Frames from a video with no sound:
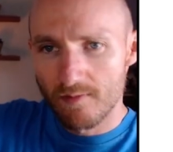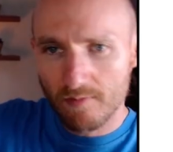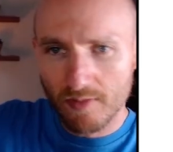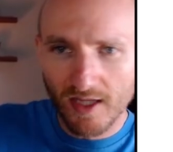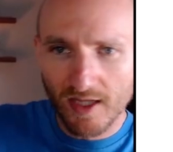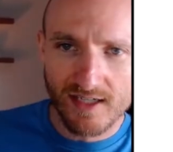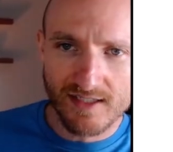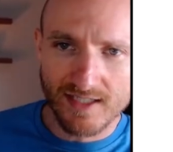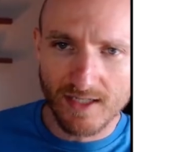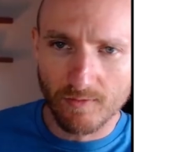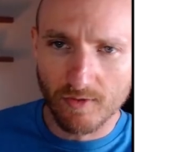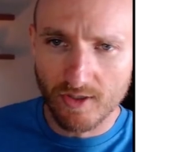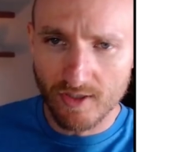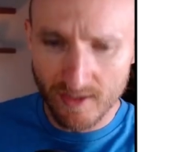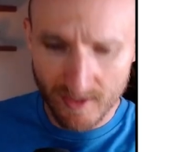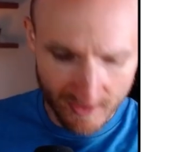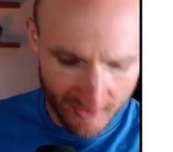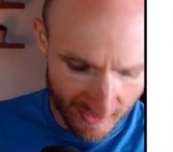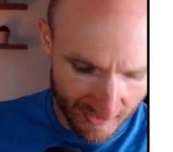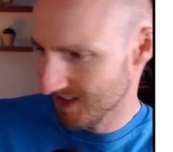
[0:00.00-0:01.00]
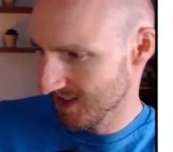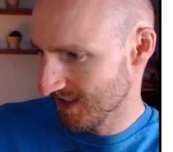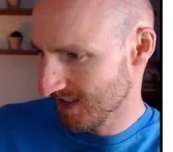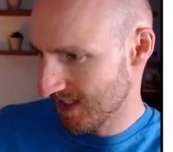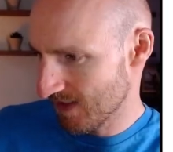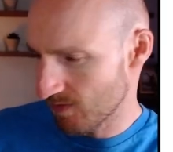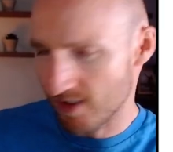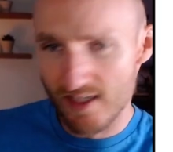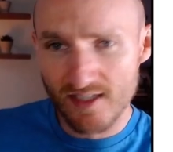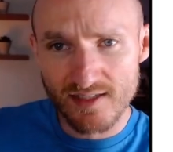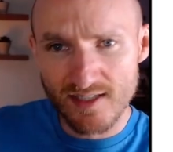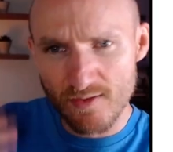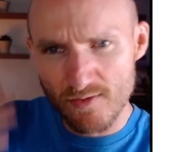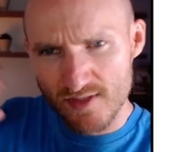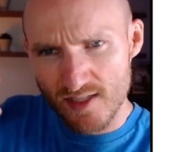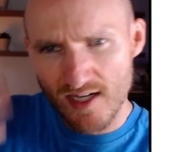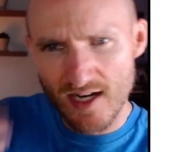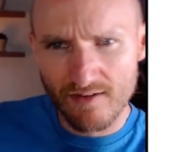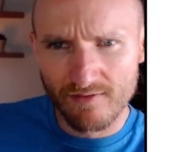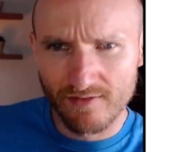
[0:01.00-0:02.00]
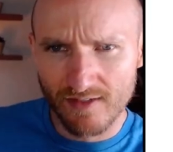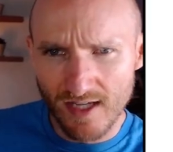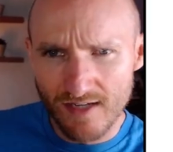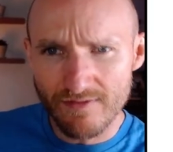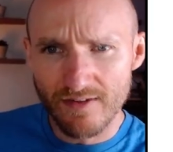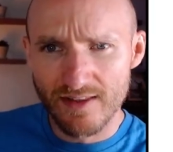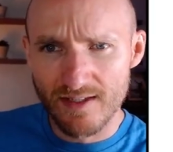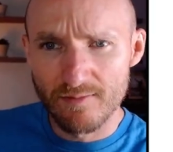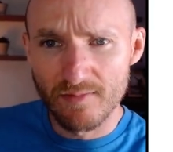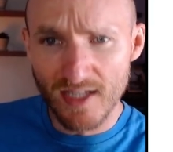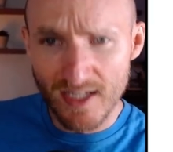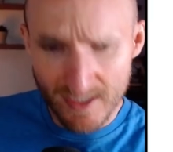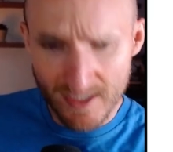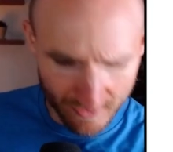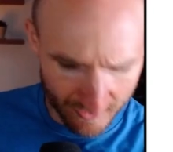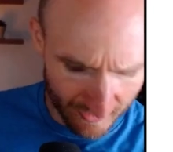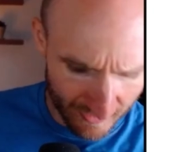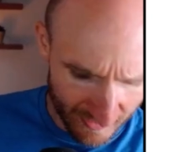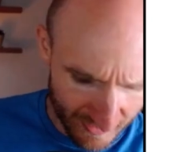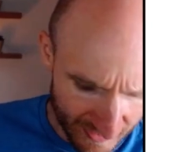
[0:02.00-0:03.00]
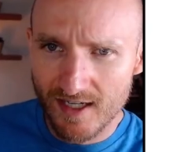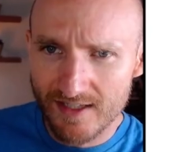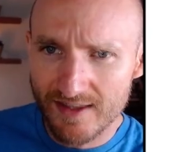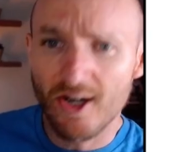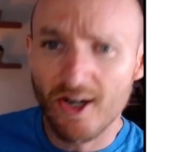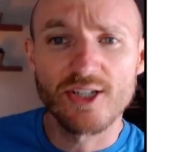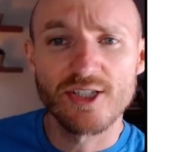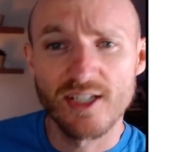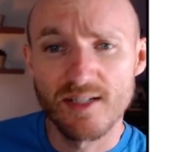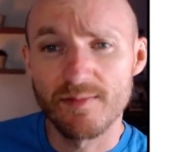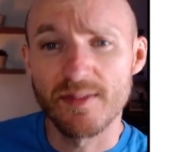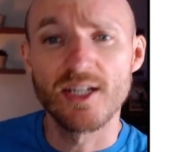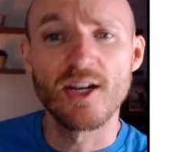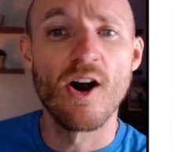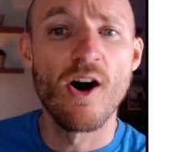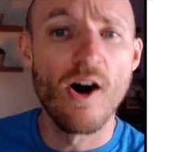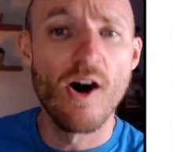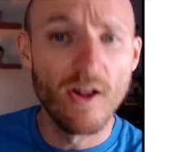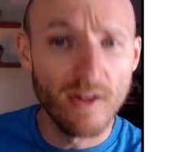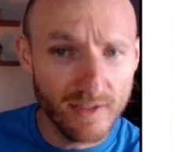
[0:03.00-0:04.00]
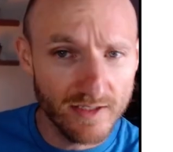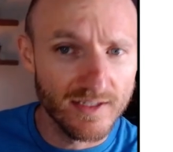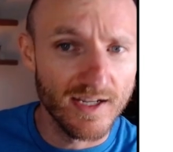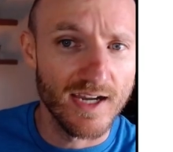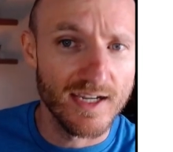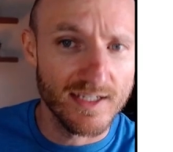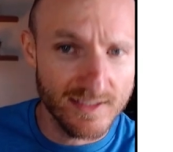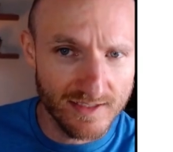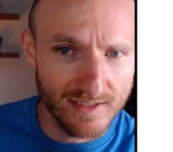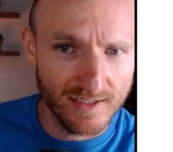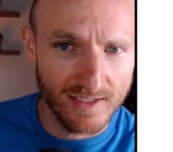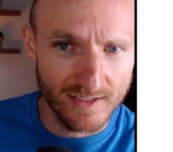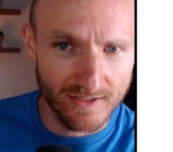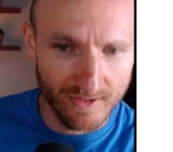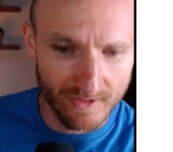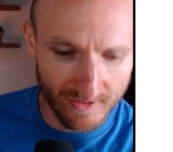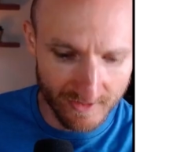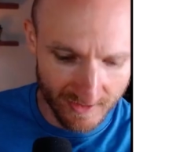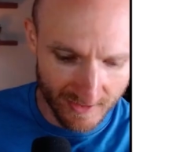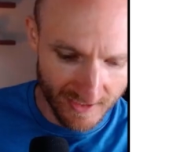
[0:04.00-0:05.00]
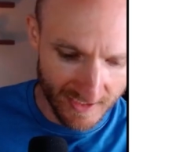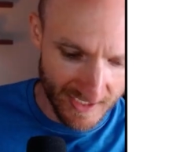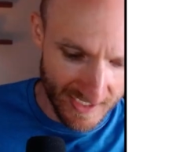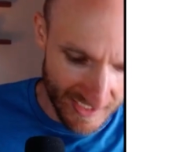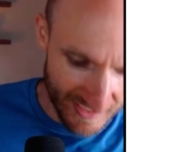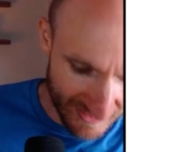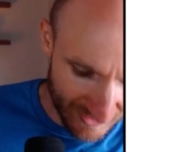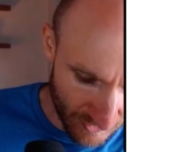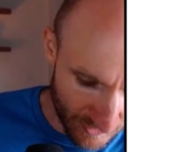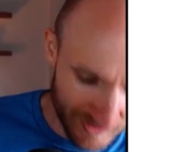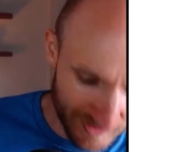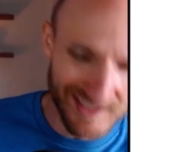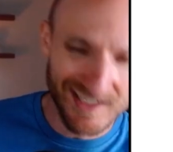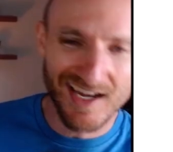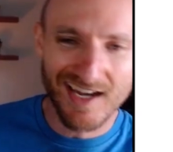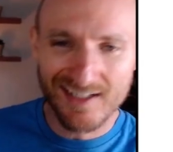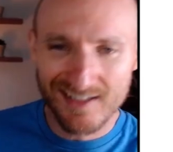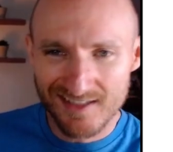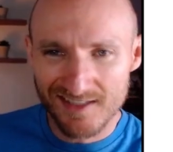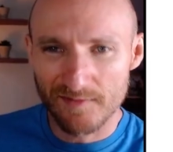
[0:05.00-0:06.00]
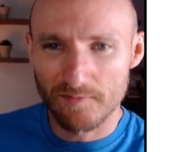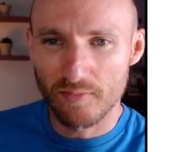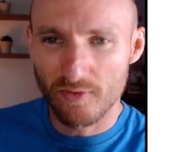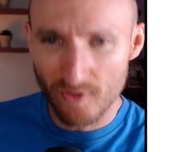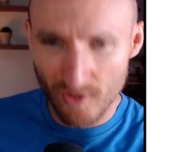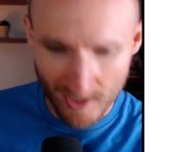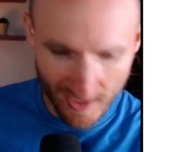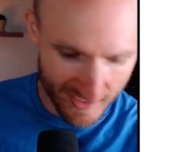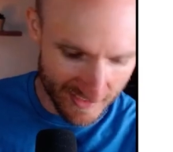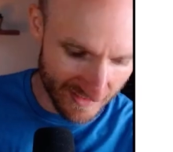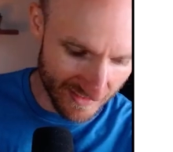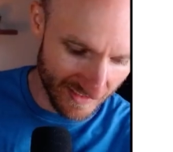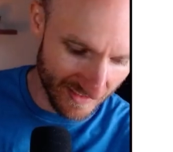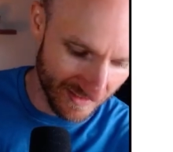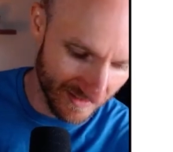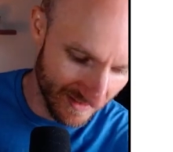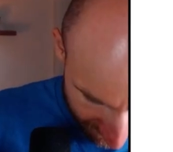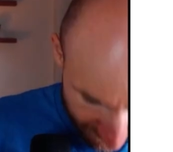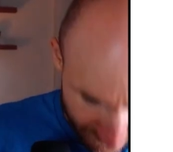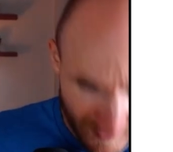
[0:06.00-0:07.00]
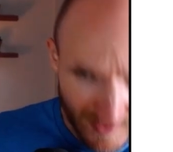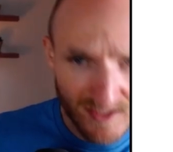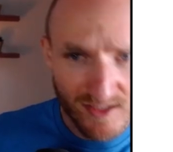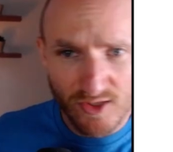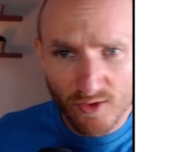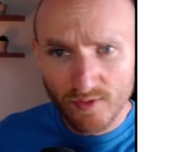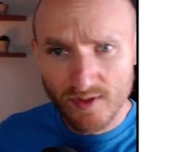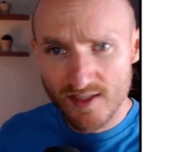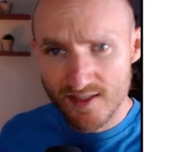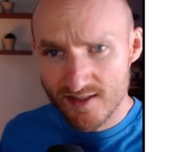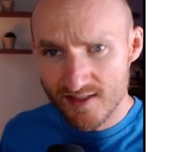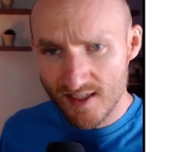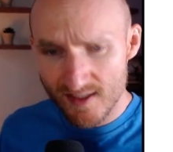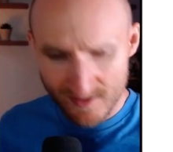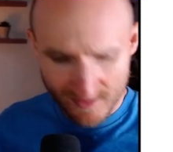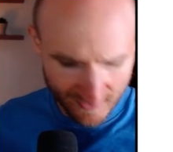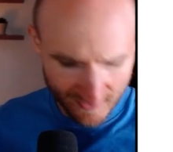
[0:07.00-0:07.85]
planets that we're going to get, that was going to have life on them later, they're actually going to be colonized later. And so it's not surprising. And so what this does is it